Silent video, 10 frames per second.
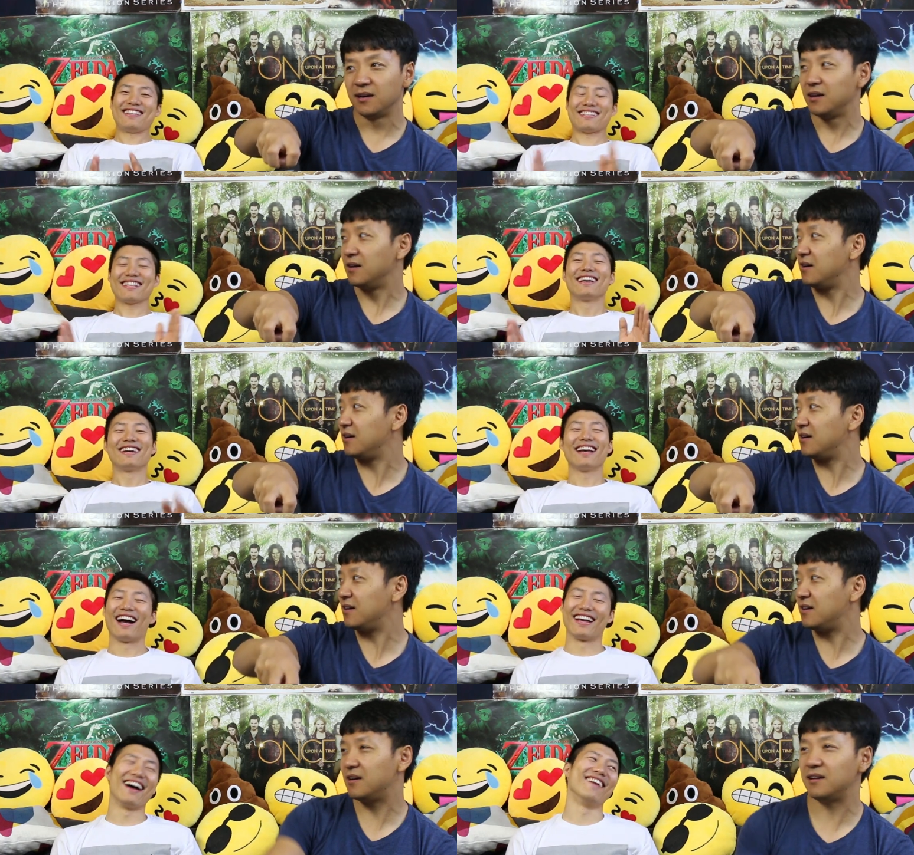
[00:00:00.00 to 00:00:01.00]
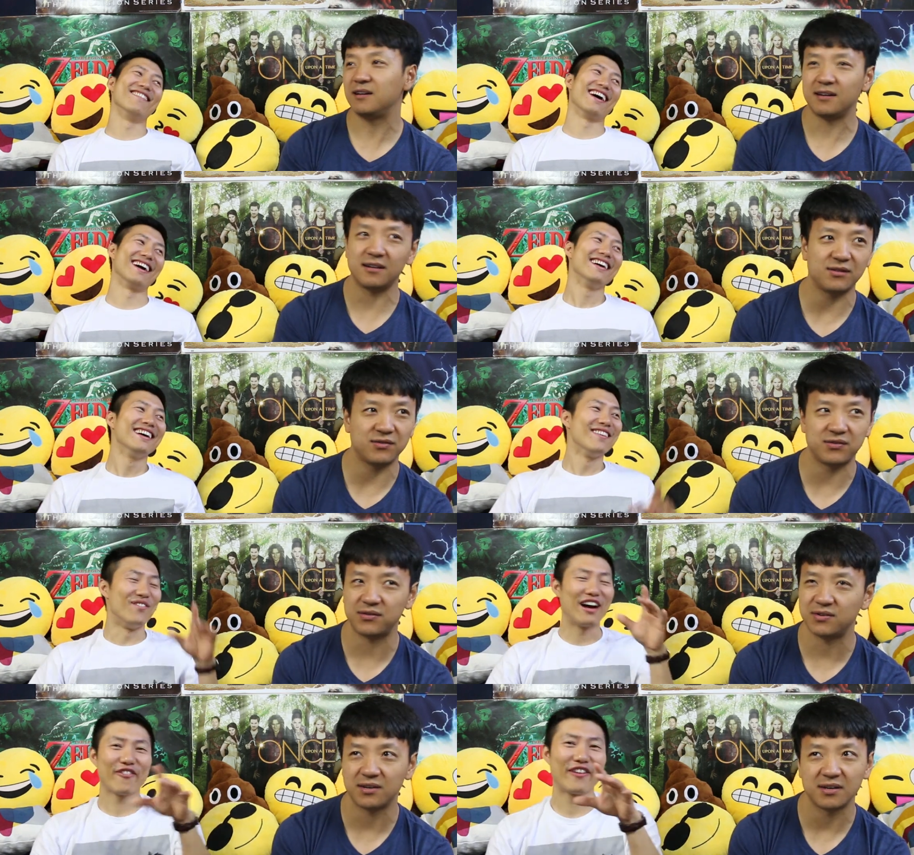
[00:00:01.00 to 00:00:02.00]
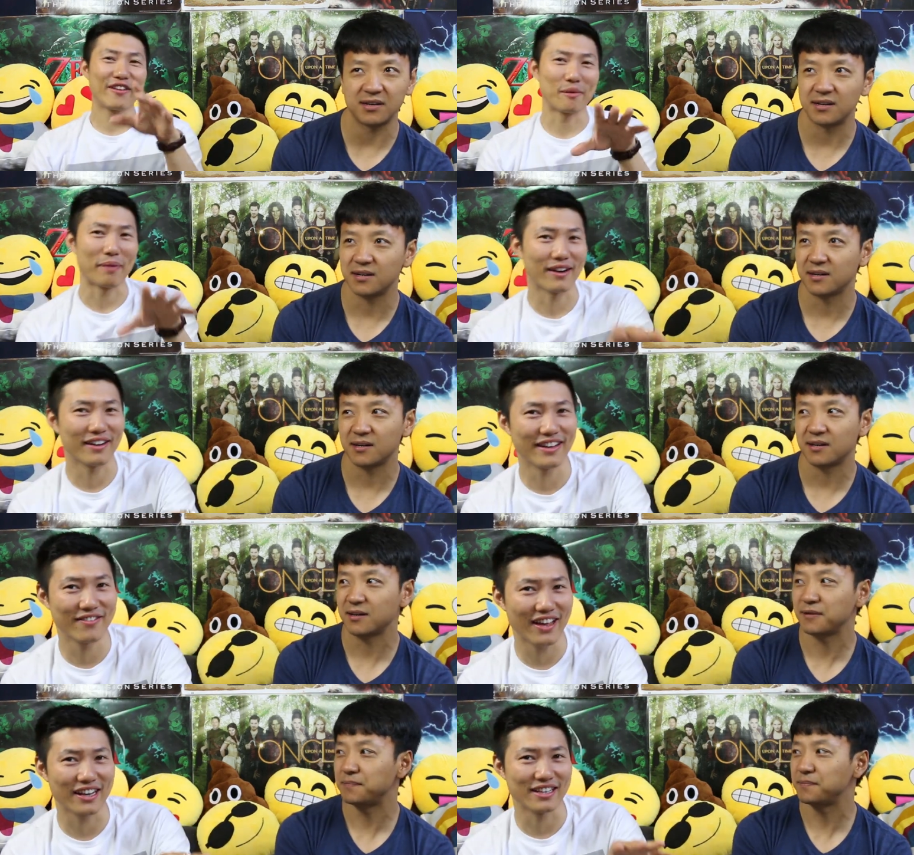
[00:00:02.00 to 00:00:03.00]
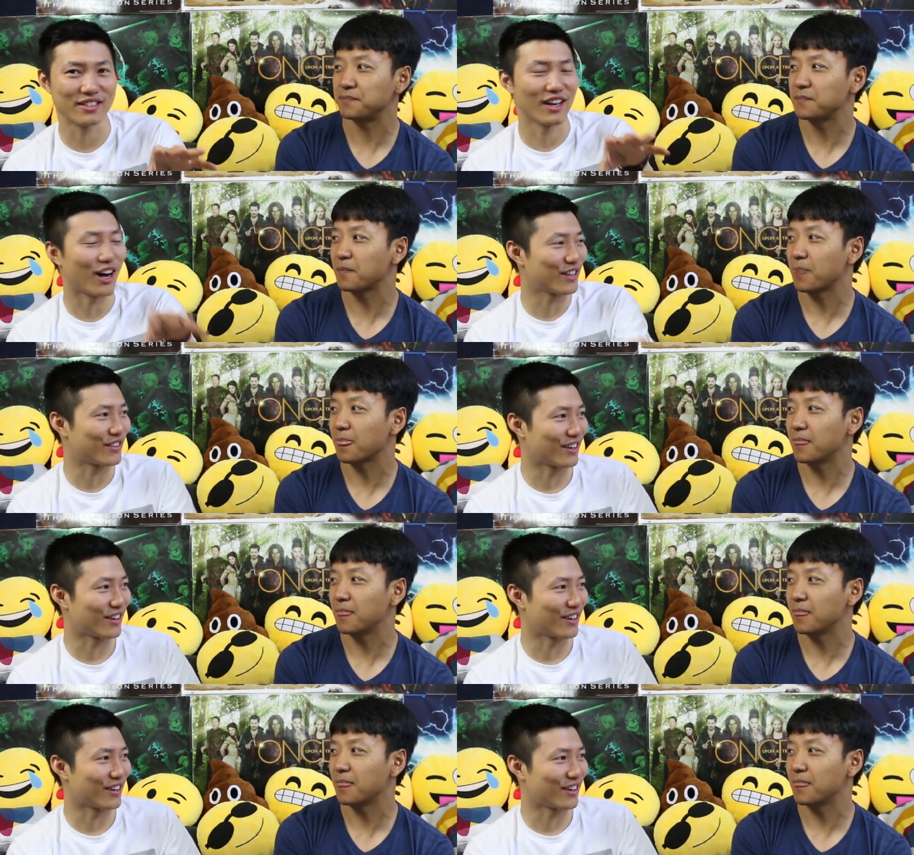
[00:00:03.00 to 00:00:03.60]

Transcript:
Speaker 1: This is yeah, man. My favorite parody of that is the hot